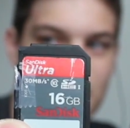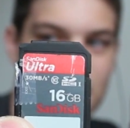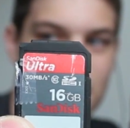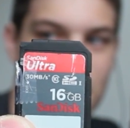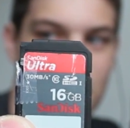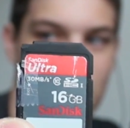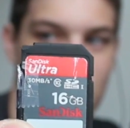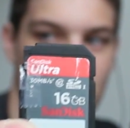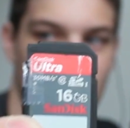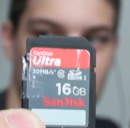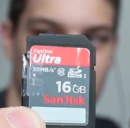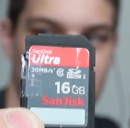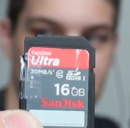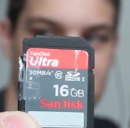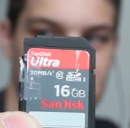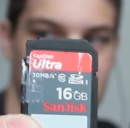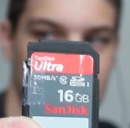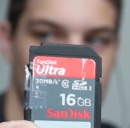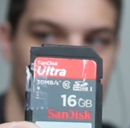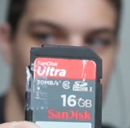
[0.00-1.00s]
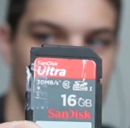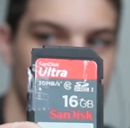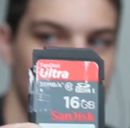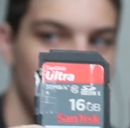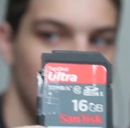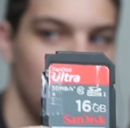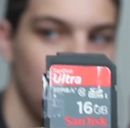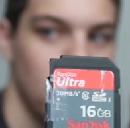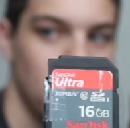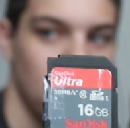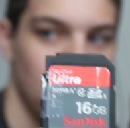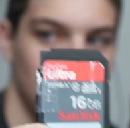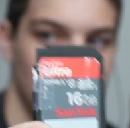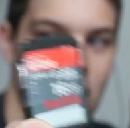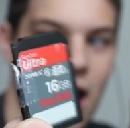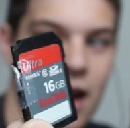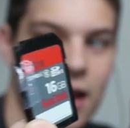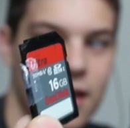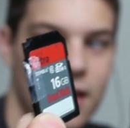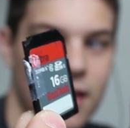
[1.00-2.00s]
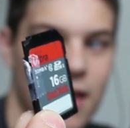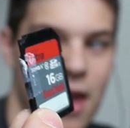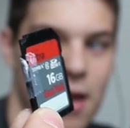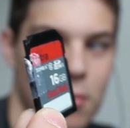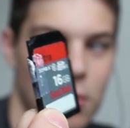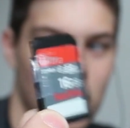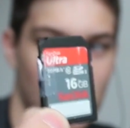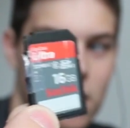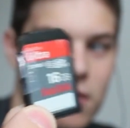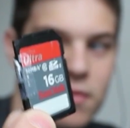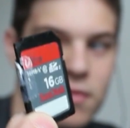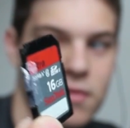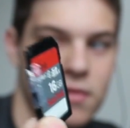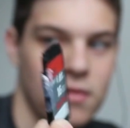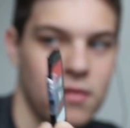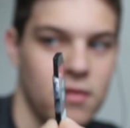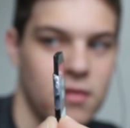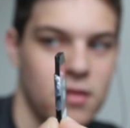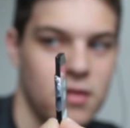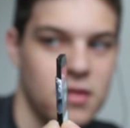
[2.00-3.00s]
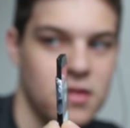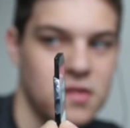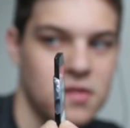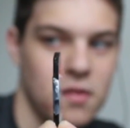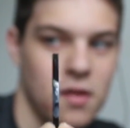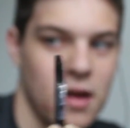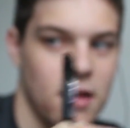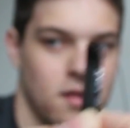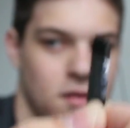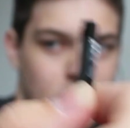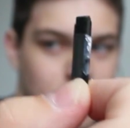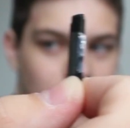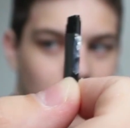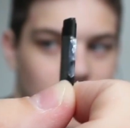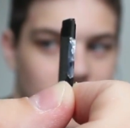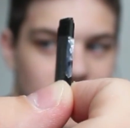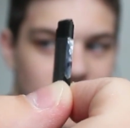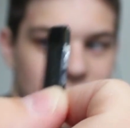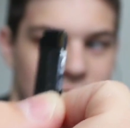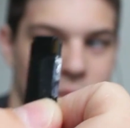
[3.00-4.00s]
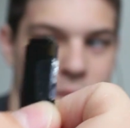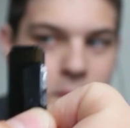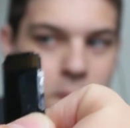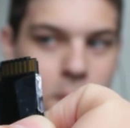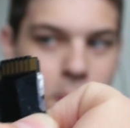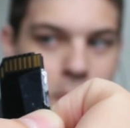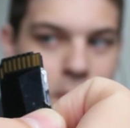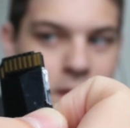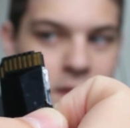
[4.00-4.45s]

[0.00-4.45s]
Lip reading: SD cards. The lock came off, so I had to put some